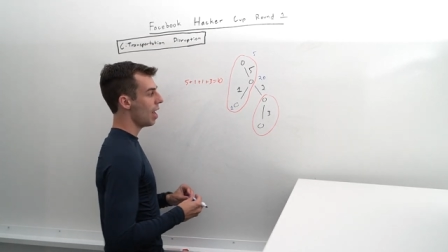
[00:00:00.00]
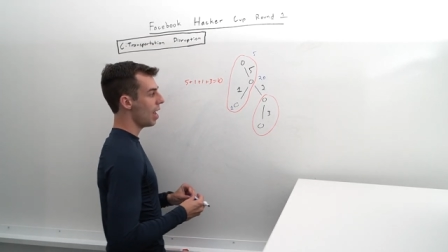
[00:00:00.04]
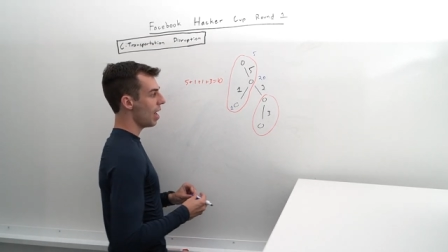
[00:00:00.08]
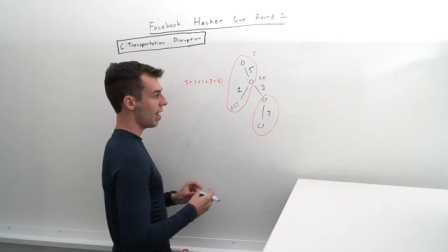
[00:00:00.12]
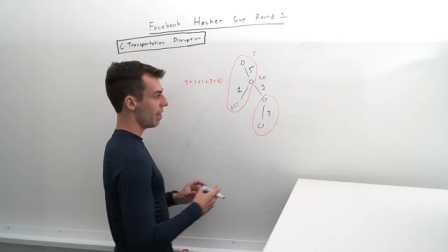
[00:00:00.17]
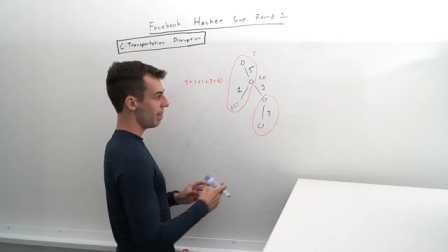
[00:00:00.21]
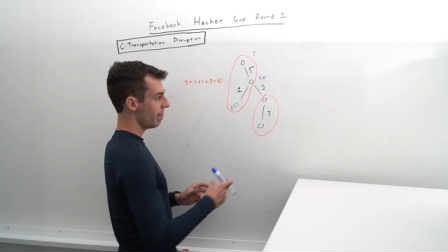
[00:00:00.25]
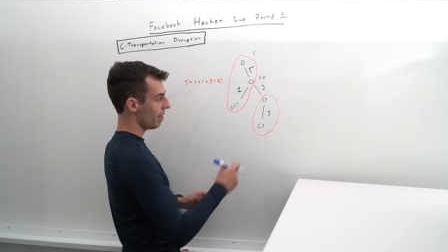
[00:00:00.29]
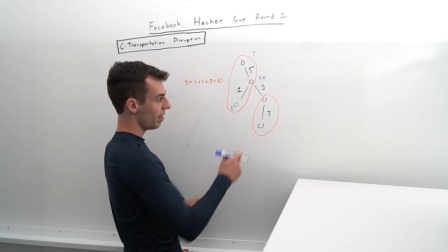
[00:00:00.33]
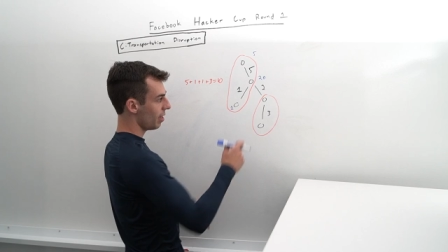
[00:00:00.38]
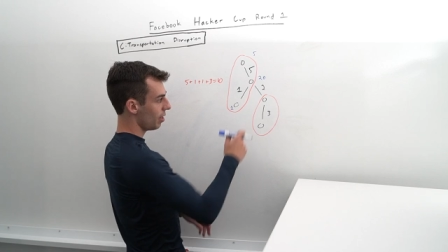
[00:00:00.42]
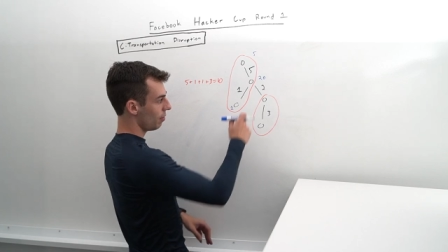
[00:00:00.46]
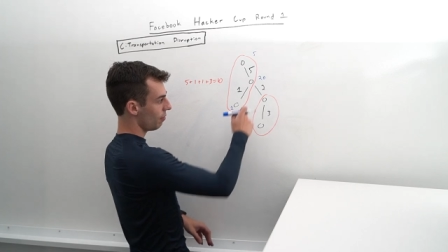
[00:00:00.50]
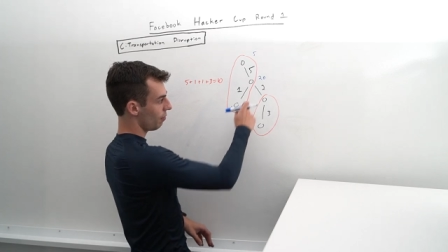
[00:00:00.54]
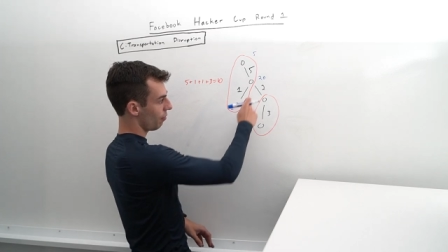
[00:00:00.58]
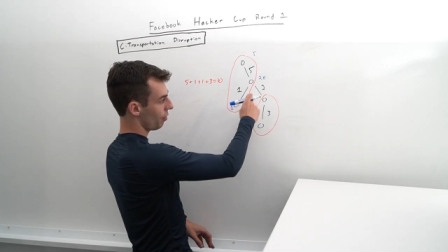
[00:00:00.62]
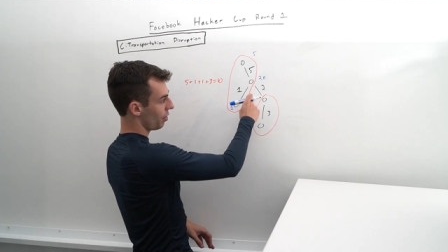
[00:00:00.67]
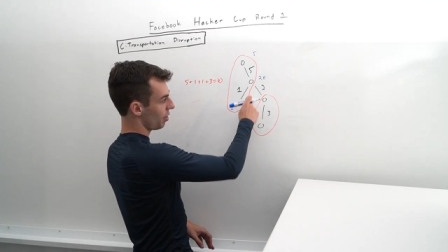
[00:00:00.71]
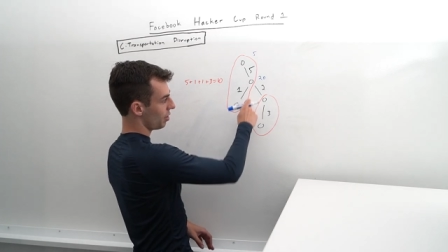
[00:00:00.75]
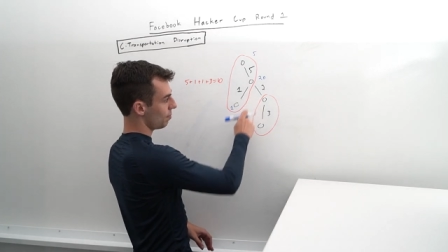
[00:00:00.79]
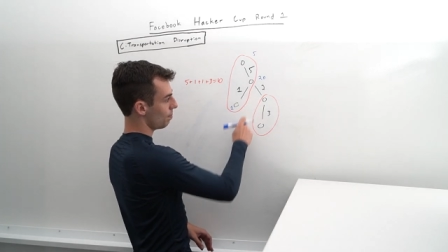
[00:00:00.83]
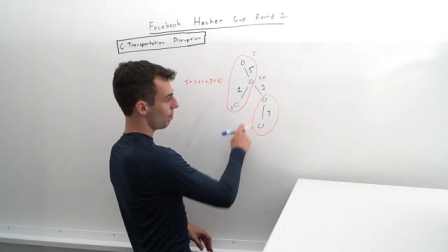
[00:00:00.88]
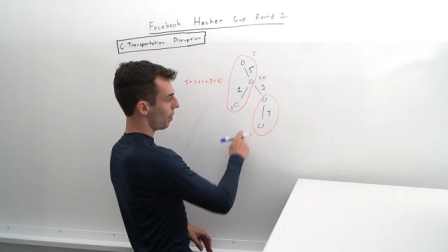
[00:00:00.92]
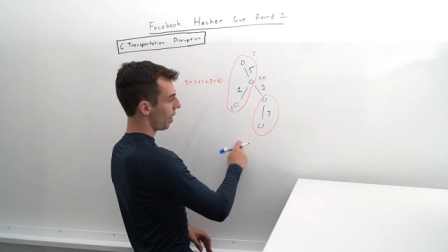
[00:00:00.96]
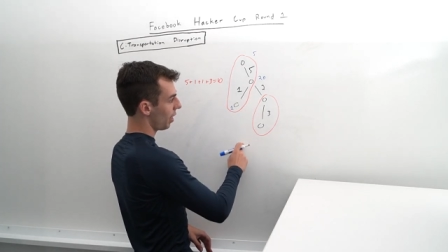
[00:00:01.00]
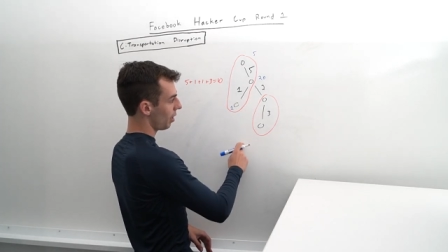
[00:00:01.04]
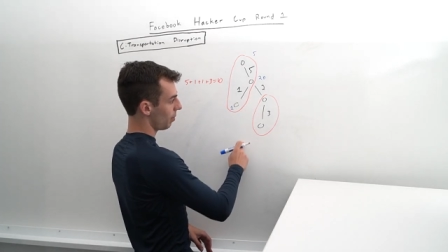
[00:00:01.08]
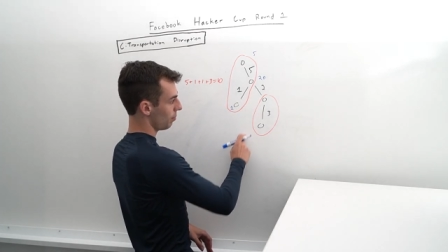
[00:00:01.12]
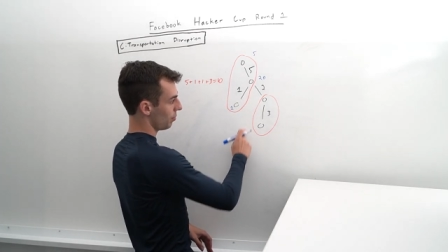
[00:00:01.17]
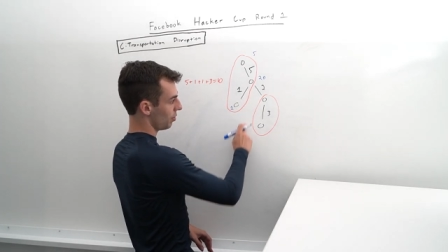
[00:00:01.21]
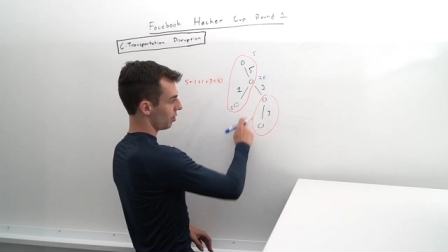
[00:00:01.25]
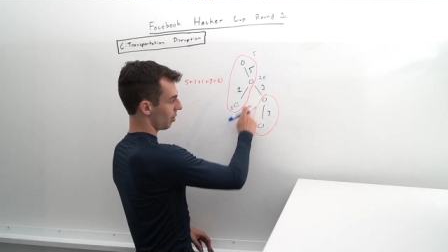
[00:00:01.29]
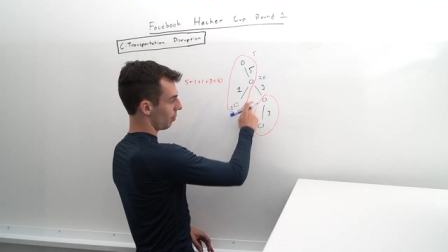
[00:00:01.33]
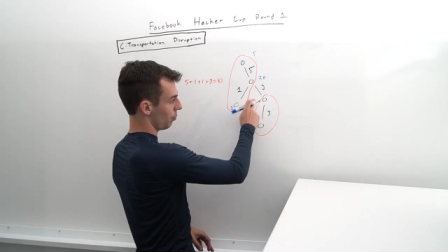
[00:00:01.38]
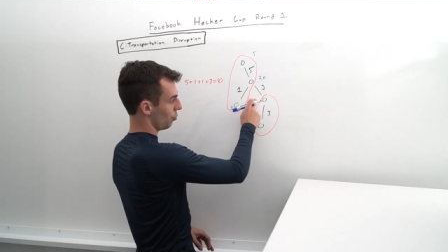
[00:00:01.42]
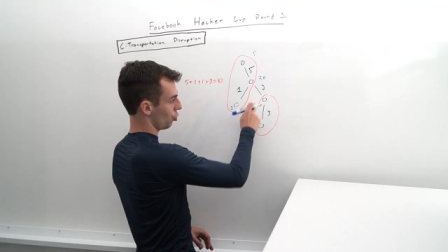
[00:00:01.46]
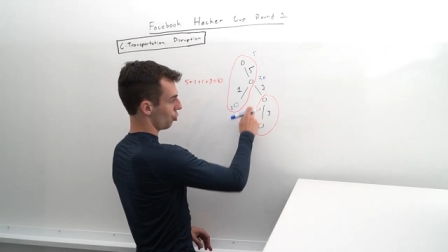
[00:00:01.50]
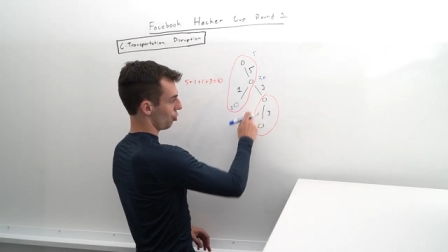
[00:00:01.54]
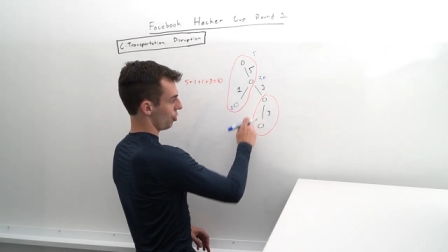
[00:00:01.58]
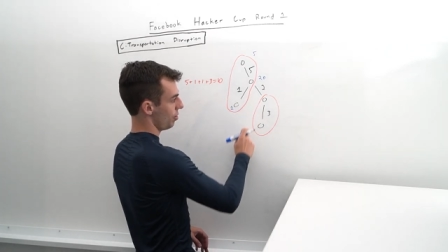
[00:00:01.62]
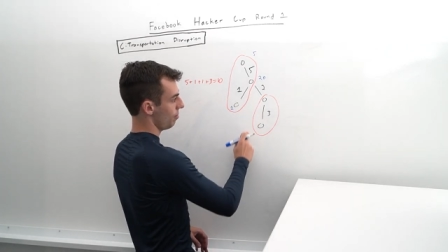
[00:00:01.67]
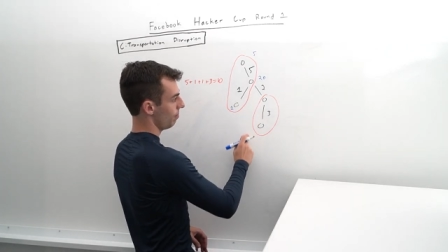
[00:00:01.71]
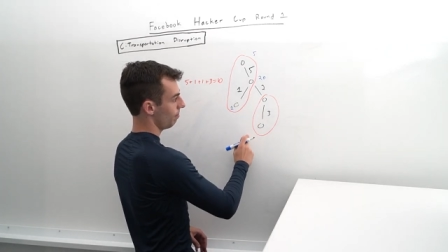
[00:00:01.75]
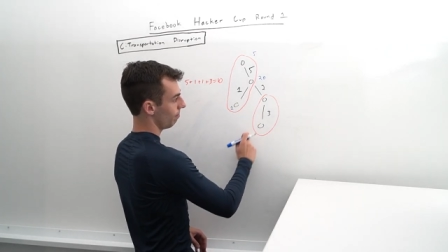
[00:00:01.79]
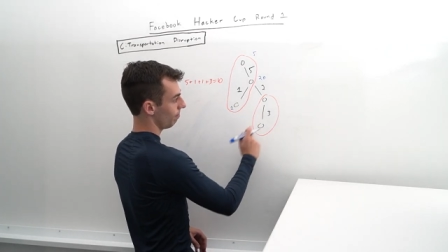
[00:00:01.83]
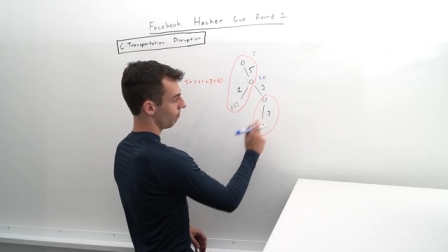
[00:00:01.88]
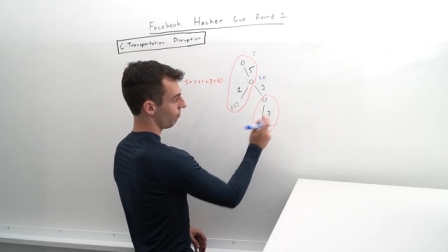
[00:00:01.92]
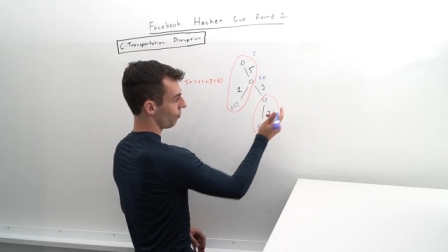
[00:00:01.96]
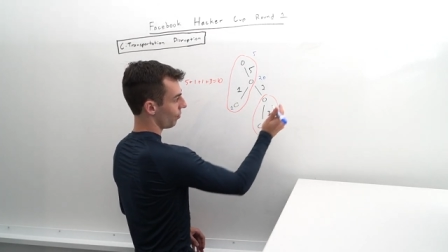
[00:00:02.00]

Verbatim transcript: And then for this bottom subtree,